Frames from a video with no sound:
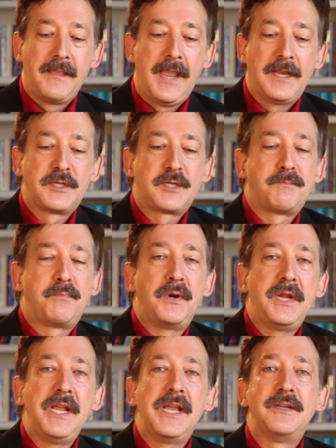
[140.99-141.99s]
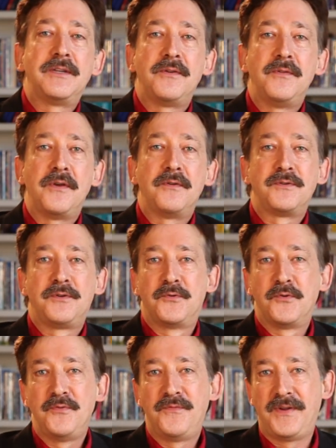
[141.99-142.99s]
and spring into those
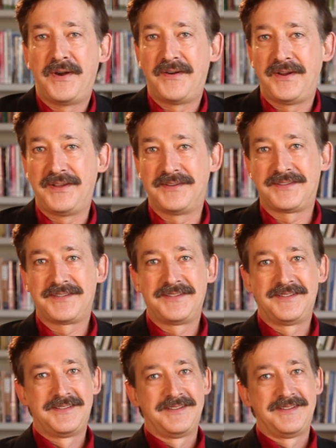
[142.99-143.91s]
groove areas.